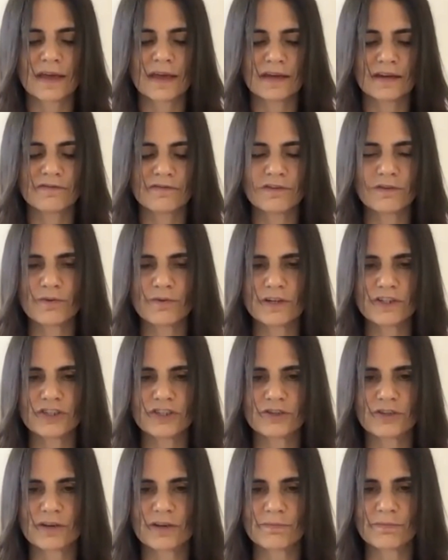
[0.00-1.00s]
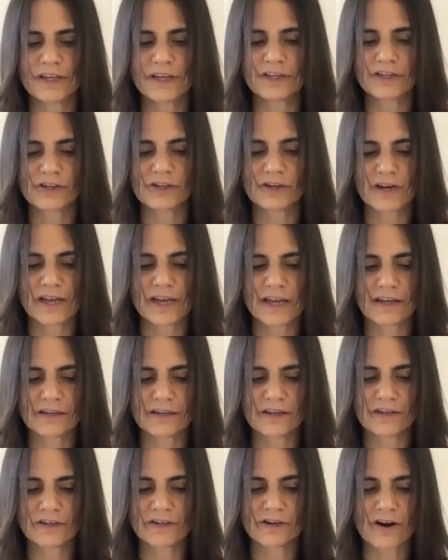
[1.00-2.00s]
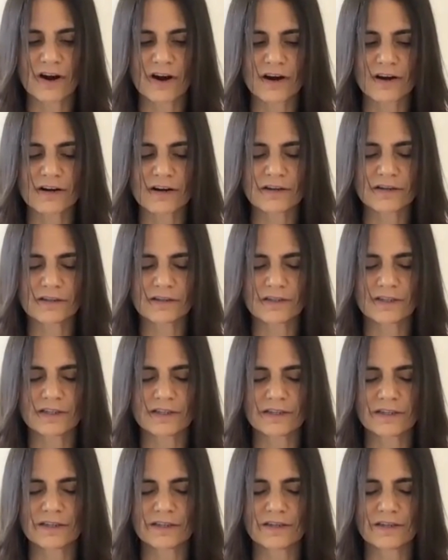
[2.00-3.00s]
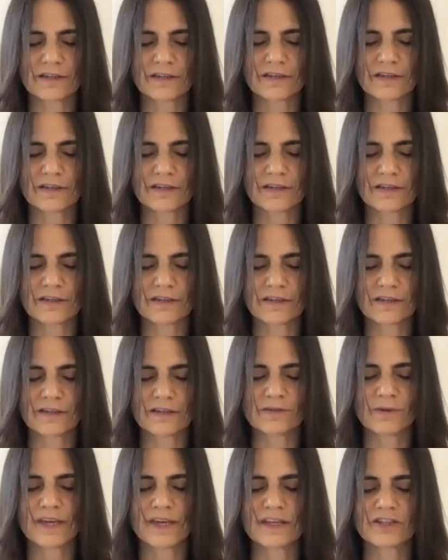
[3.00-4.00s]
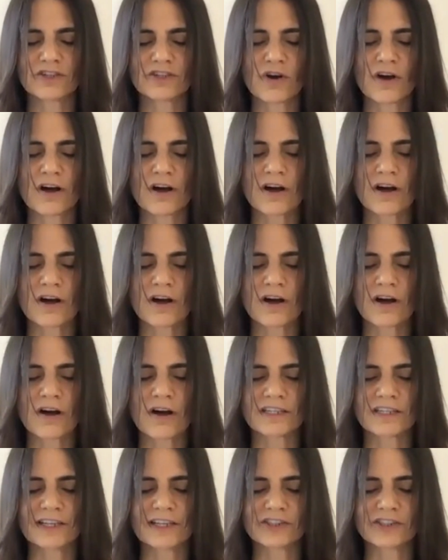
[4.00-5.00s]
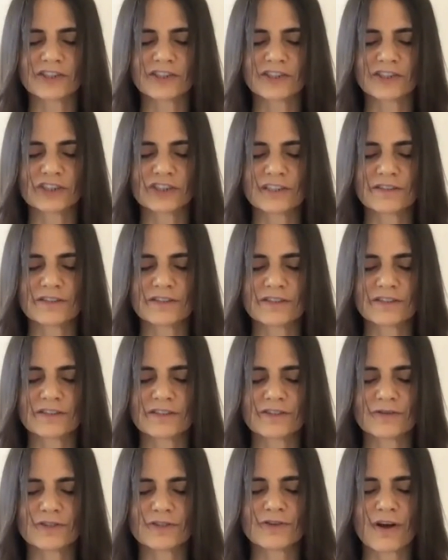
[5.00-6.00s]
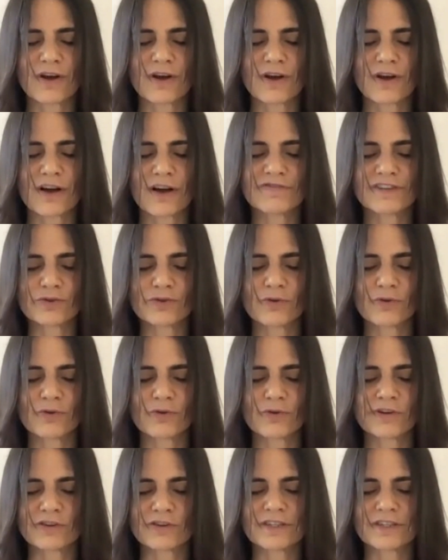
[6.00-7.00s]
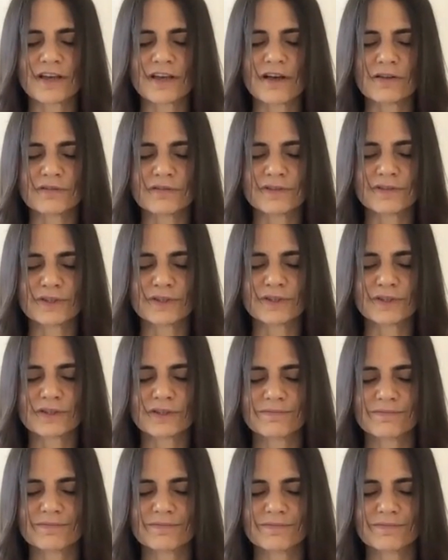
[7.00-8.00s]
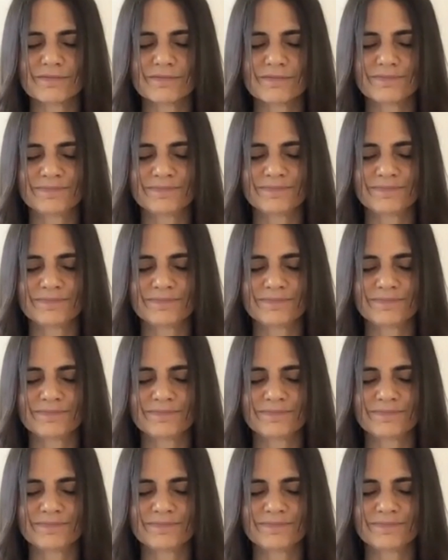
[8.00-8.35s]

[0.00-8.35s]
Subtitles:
And if you wish, you can place your hand on your heart as we begin to draw our attention to soften towards ourselves.